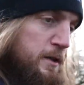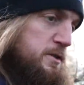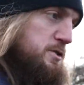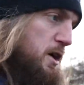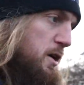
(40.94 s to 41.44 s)

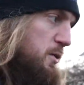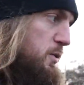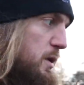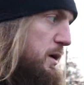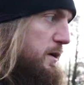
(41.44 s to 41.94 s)
So
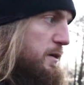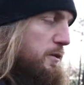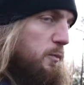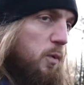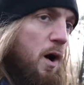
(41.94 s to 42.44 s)

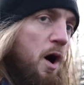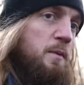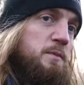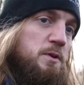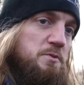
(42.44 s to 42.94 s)
what
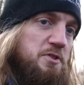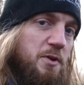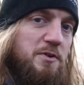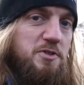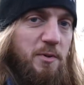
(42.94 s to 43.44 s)
I'm used
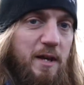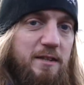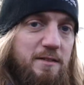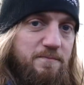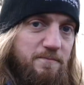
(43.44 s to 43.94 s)
to is you hit
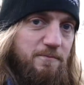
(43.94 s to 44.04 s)
the